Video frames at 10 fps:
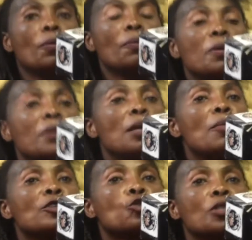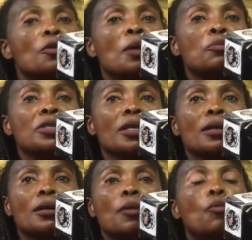Mimi labda tu
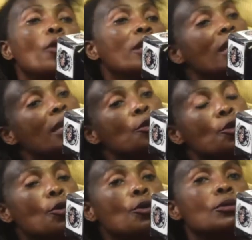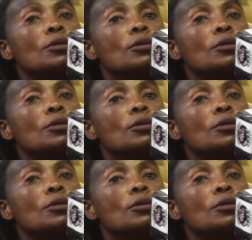niwaambie mwenendo,